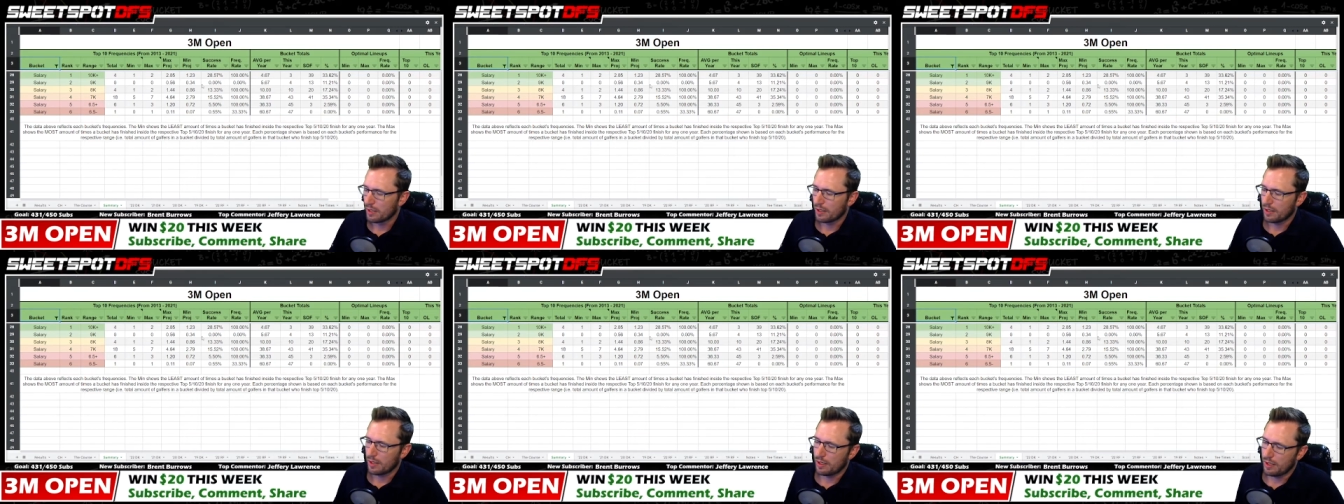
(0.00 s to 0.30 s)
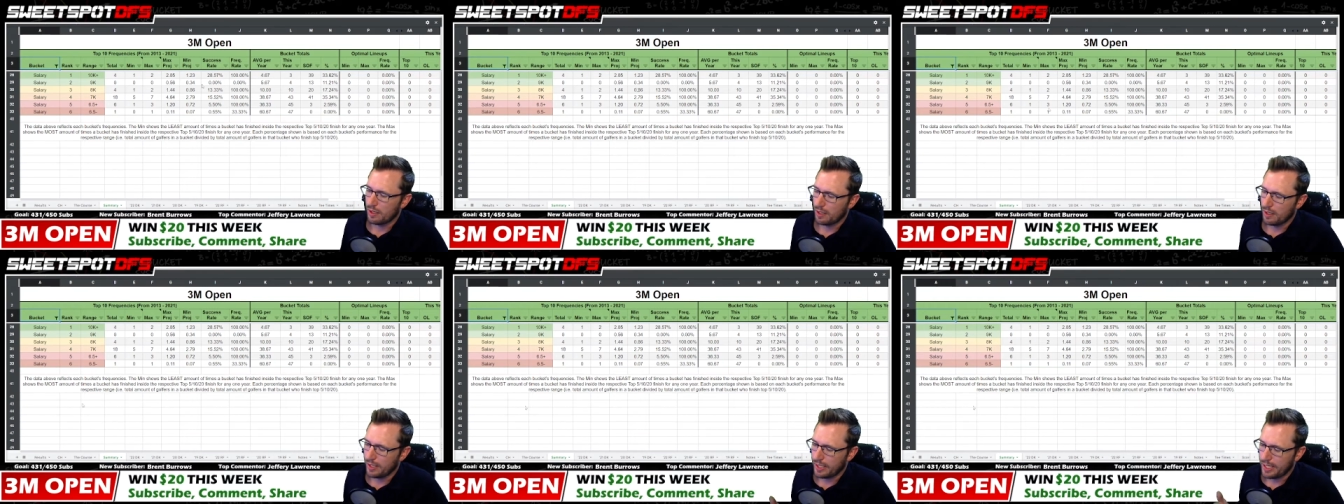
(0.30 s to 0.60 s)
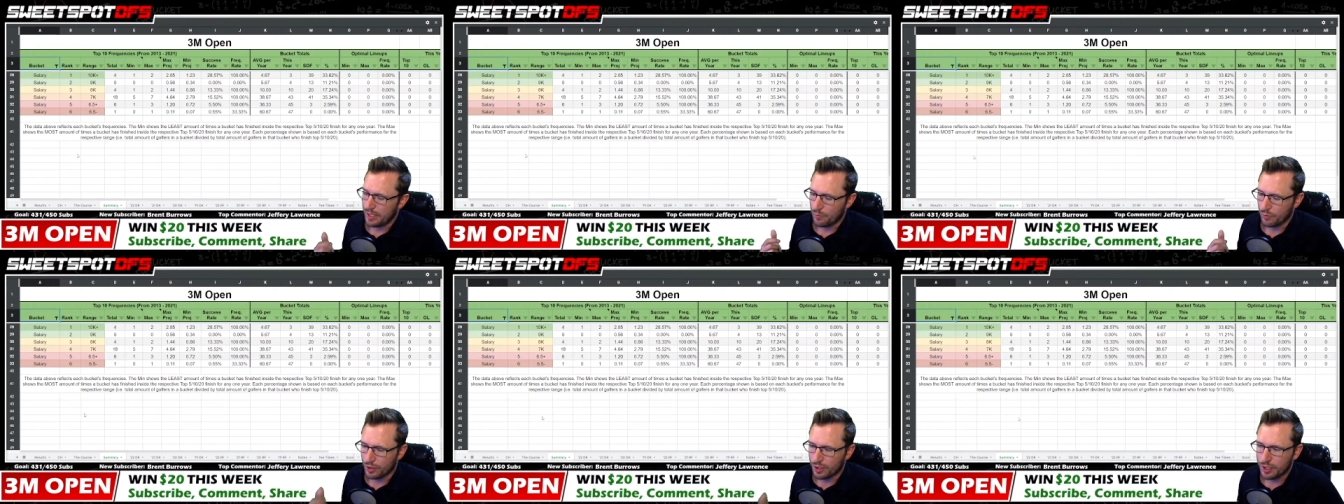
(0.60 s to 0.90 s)
Uh,
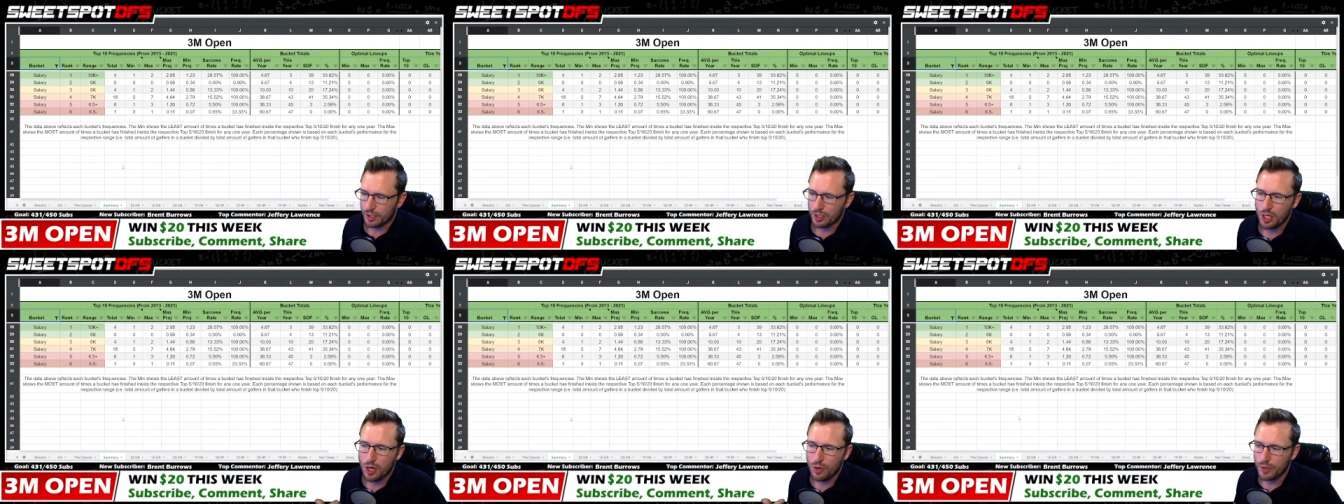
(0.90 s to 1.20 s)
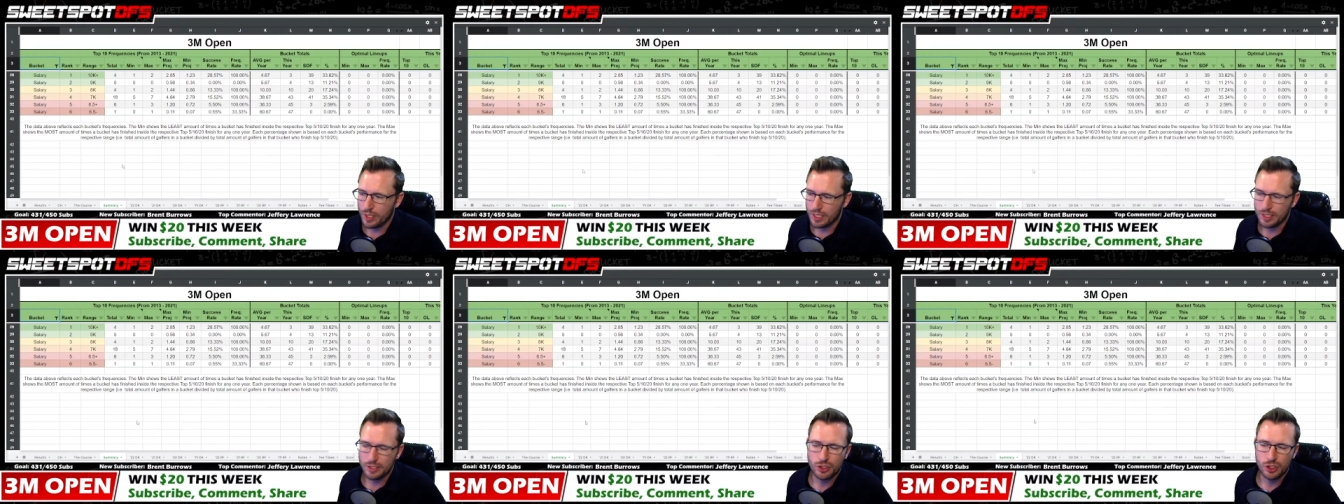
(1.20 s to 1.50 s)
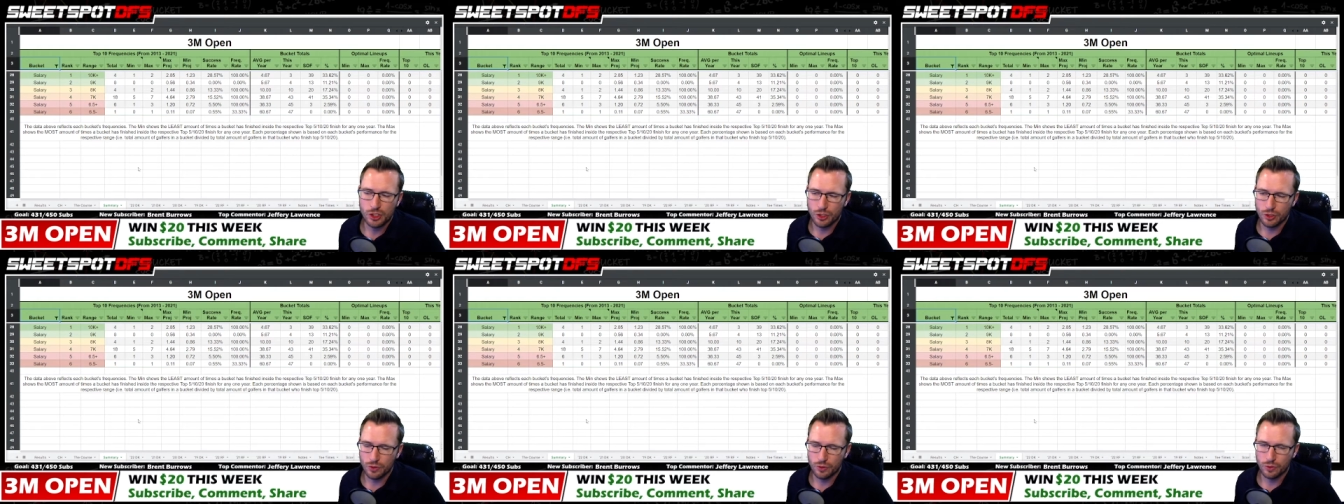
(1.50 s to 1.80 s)
and we're going to go
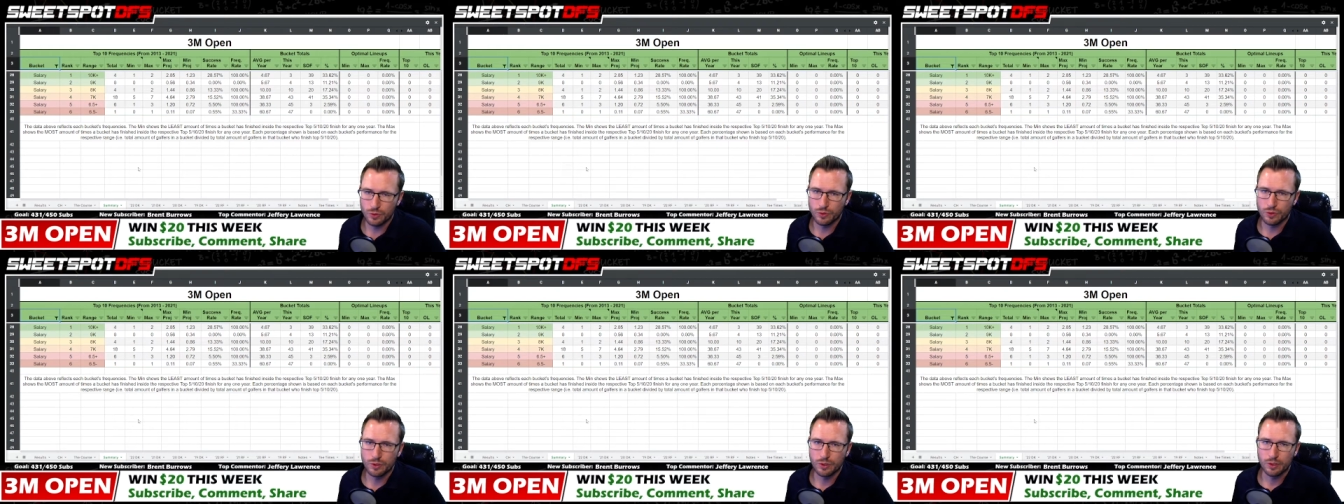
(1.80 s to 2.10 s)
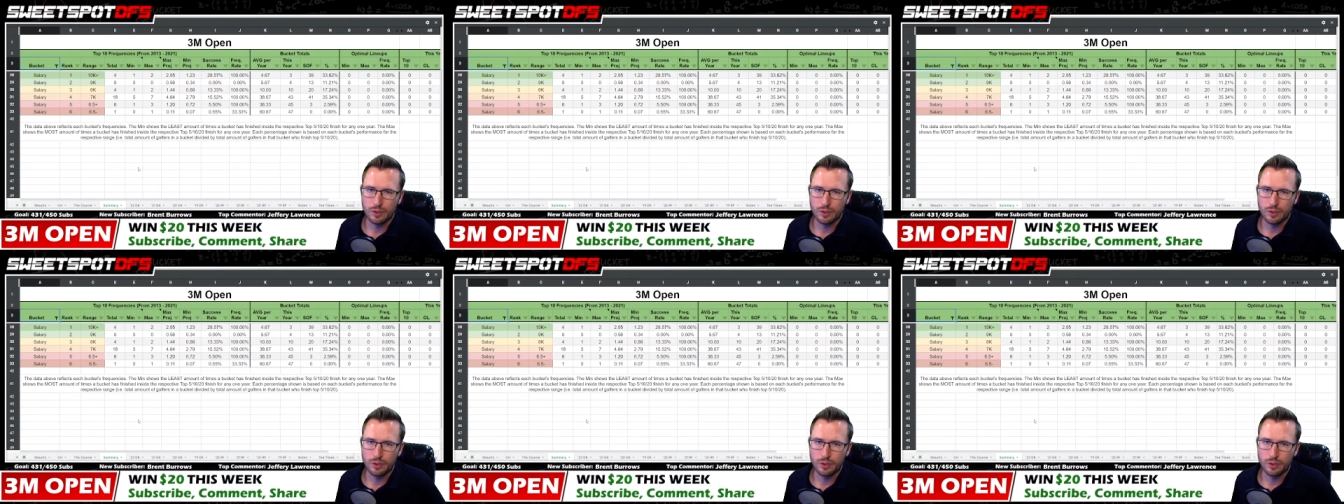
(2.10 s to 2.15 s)
into